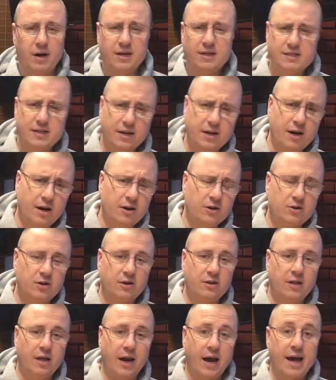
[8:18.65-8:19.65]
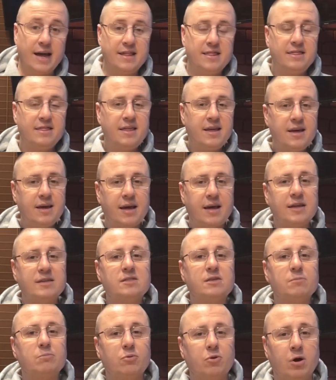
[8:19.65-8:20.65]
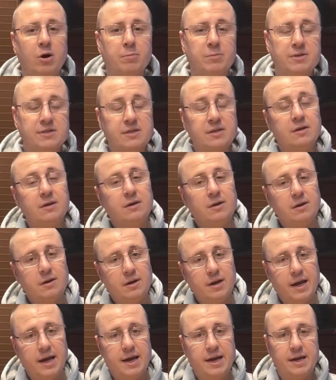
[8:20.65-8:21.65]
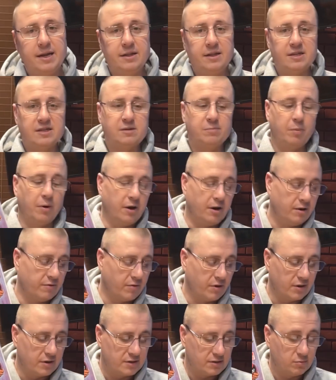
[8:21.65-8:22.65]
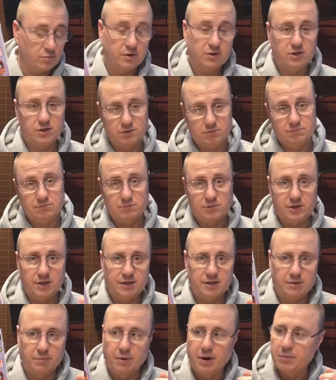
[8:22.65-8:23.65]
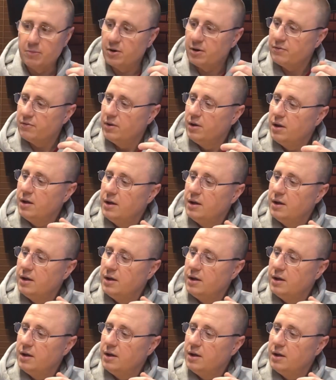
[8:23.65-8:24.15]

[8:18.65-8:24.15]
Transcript: It's a character that I think has some promise in the Spider-Verse, which she is a member of.